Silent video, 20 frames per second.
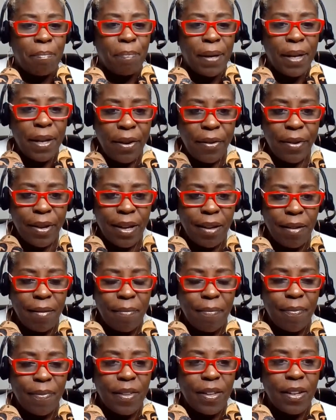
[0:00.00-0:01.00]
Period.
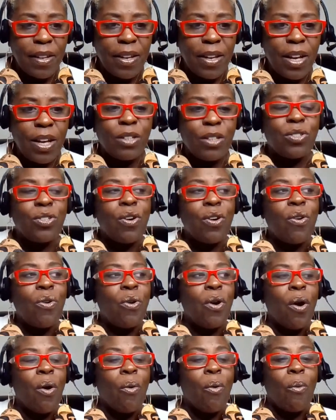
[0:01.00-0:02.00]

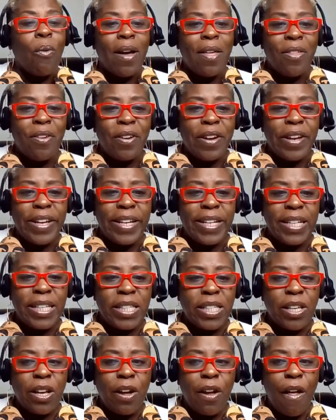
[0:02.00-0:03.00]
So whether
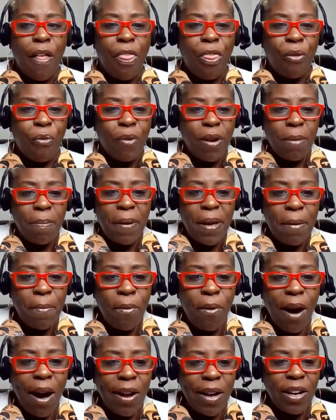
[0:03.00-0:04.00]
it's 3
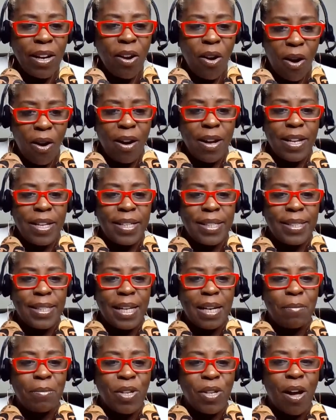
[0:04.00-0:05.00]
people out in the audience
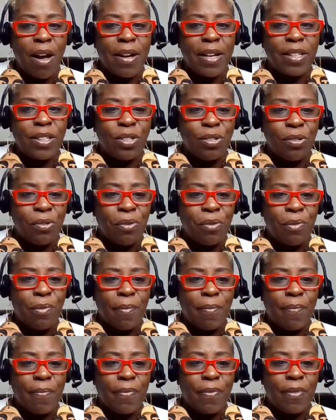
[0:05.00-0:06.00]
that I'm talking to,
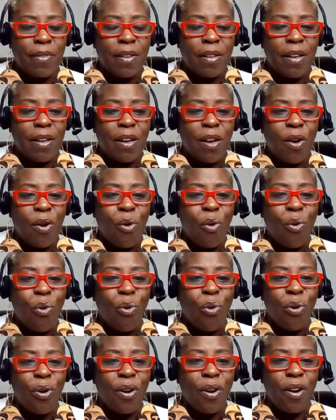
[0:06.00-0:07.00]

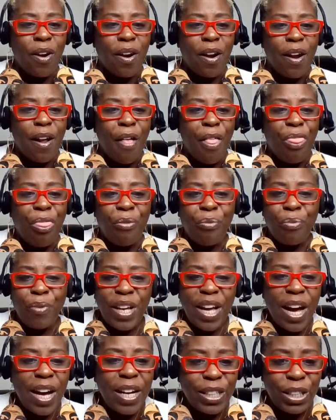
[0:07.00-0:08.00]
or
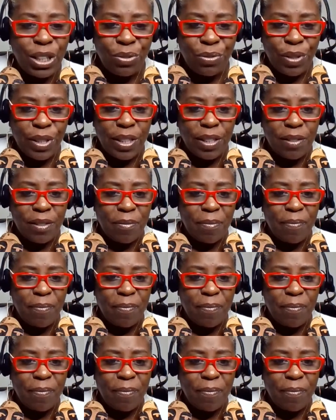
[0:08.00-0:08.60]
300